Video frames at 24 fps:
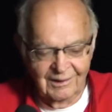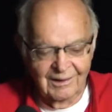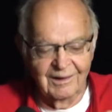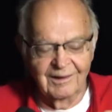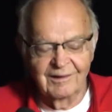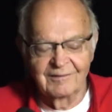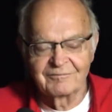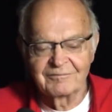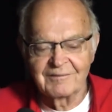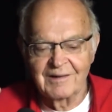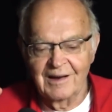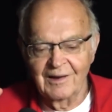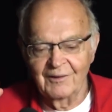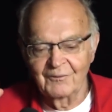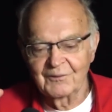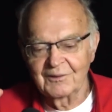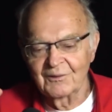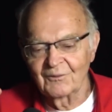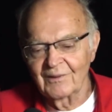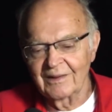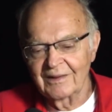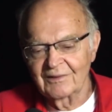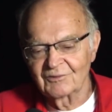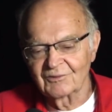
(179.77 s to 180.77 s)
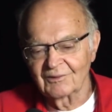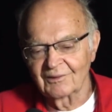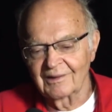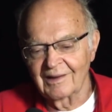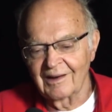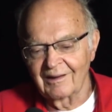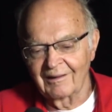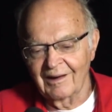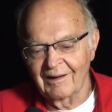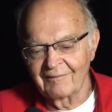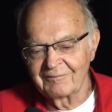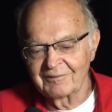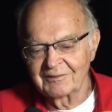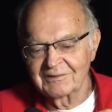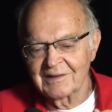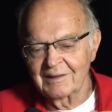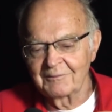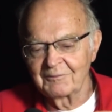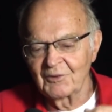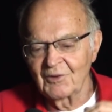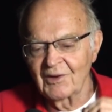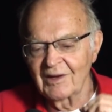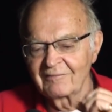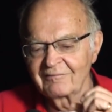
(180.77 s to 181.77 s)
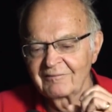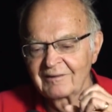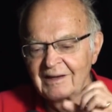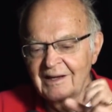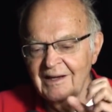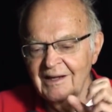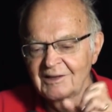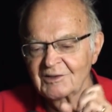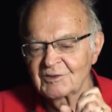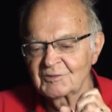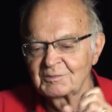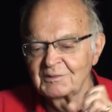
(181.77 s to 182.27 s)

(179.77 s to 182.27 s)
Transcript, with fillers: in the following way. So every time you have an edge